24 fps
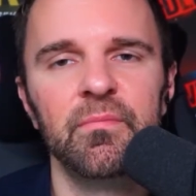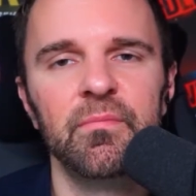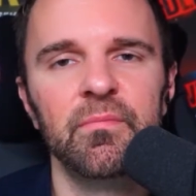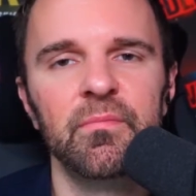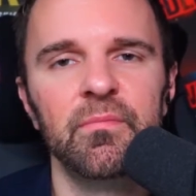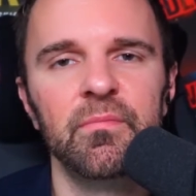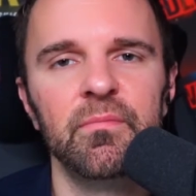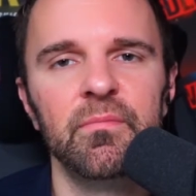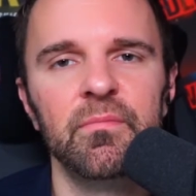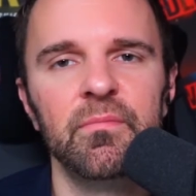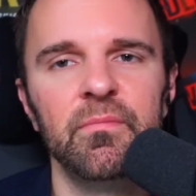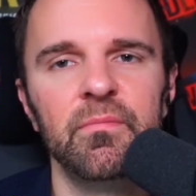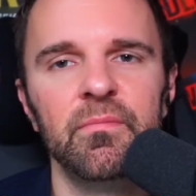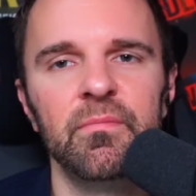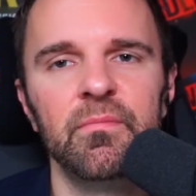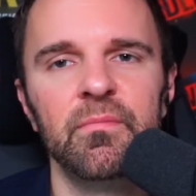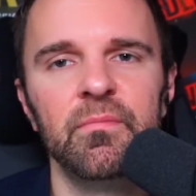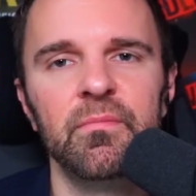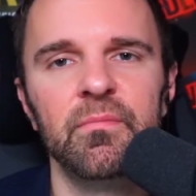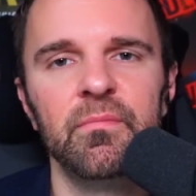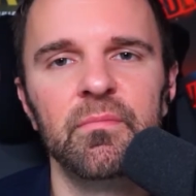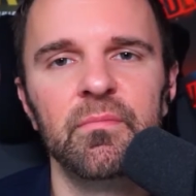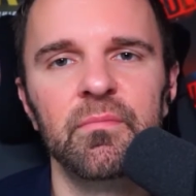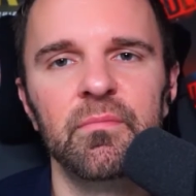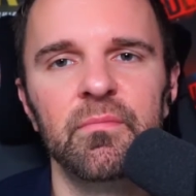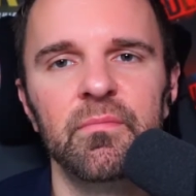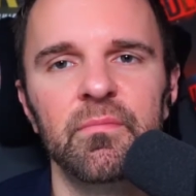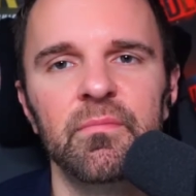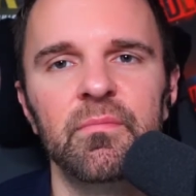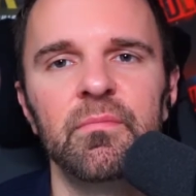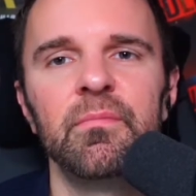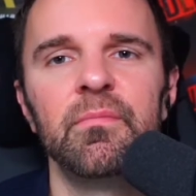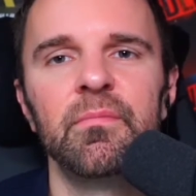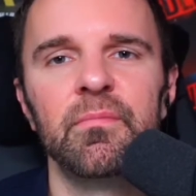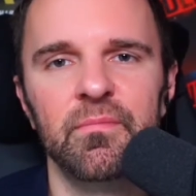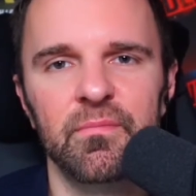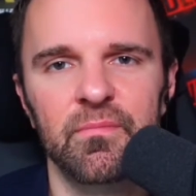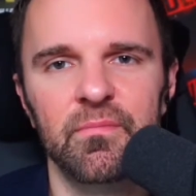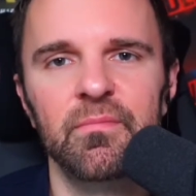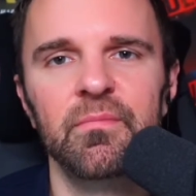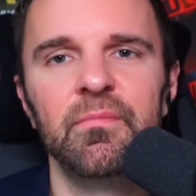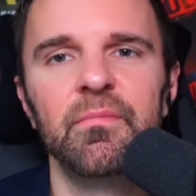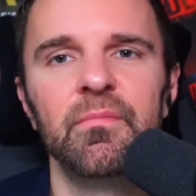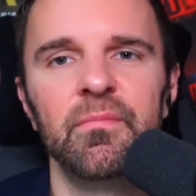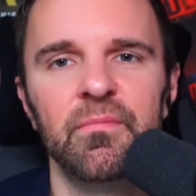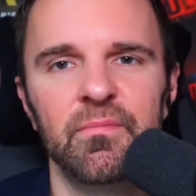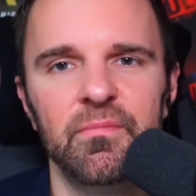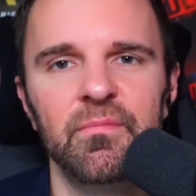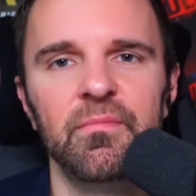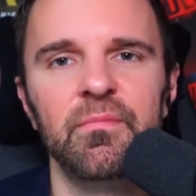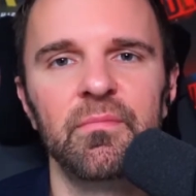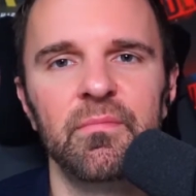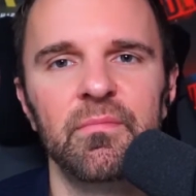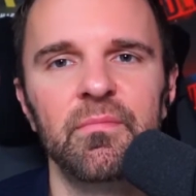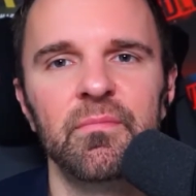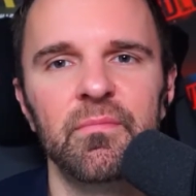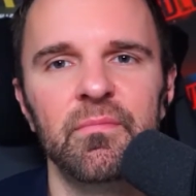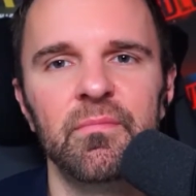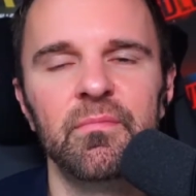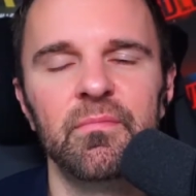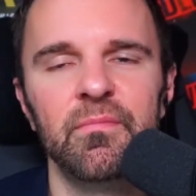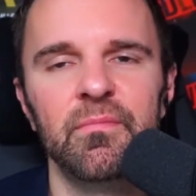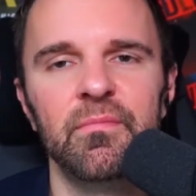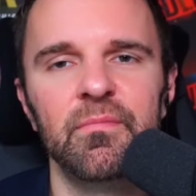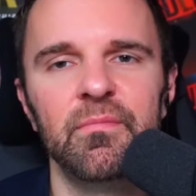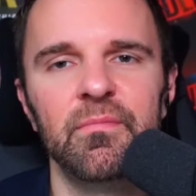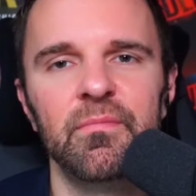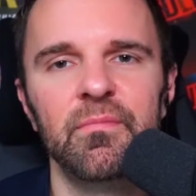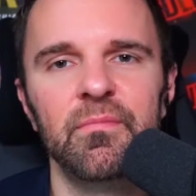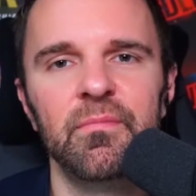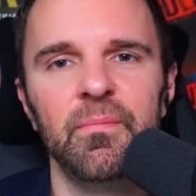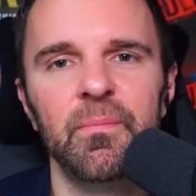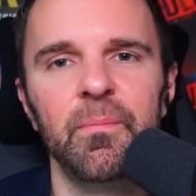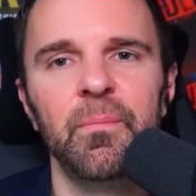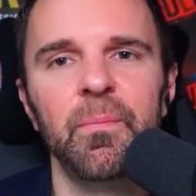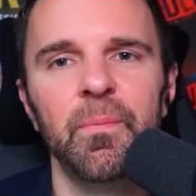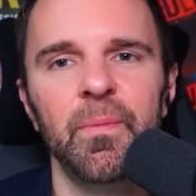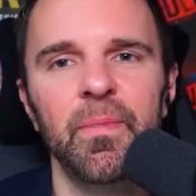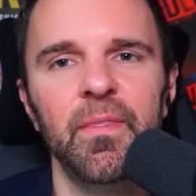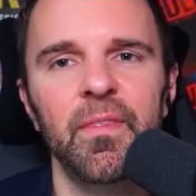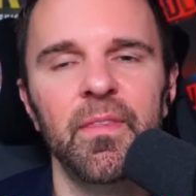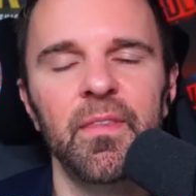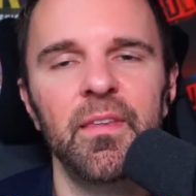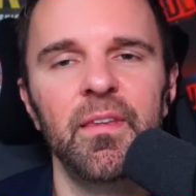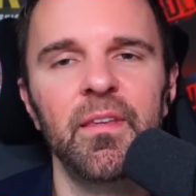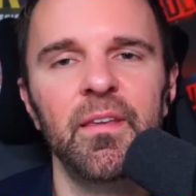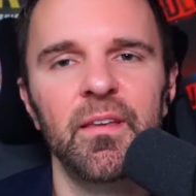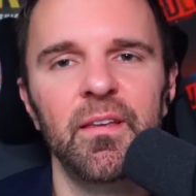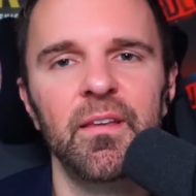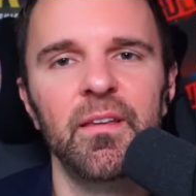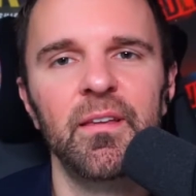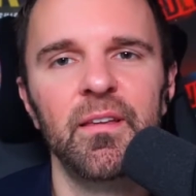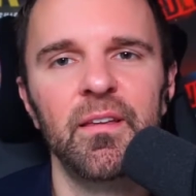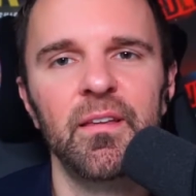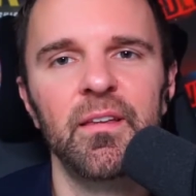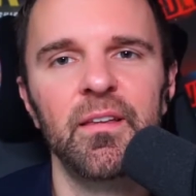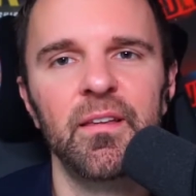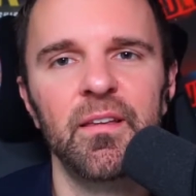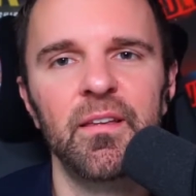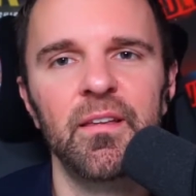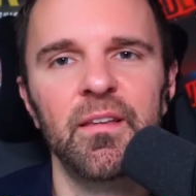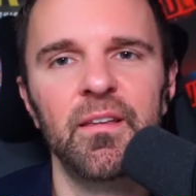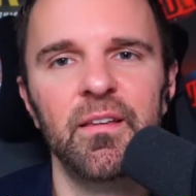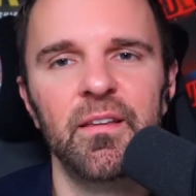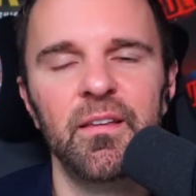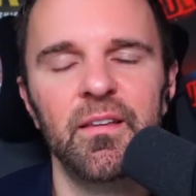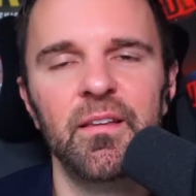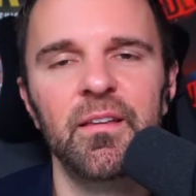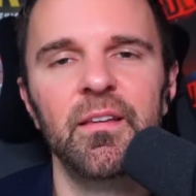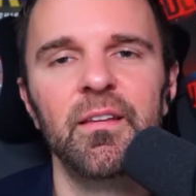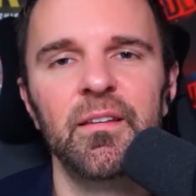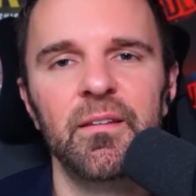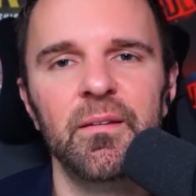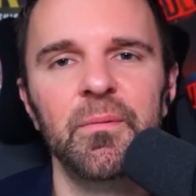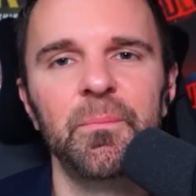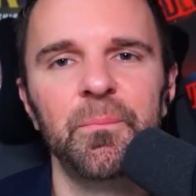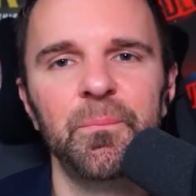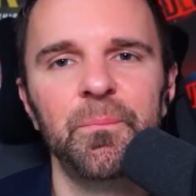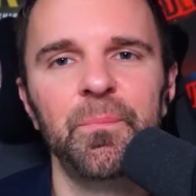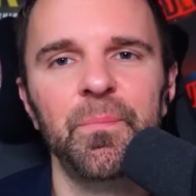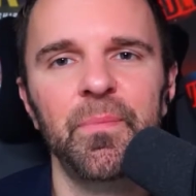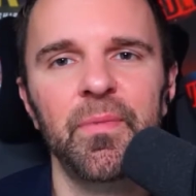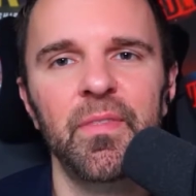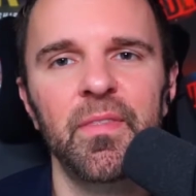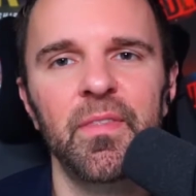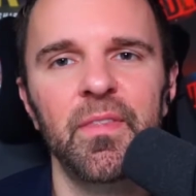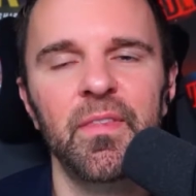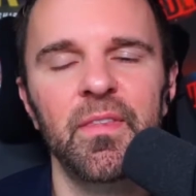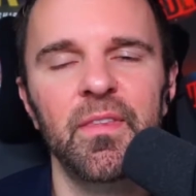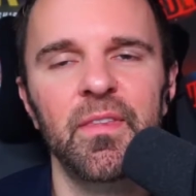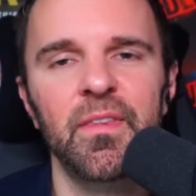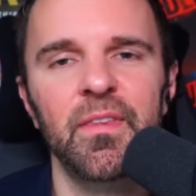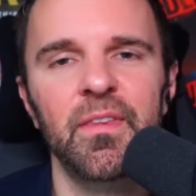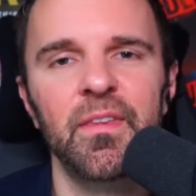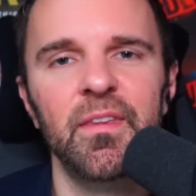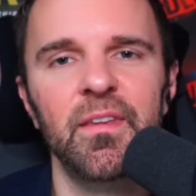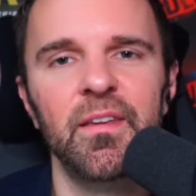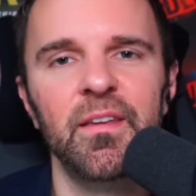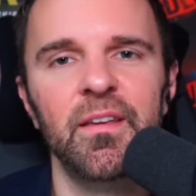(not speaking)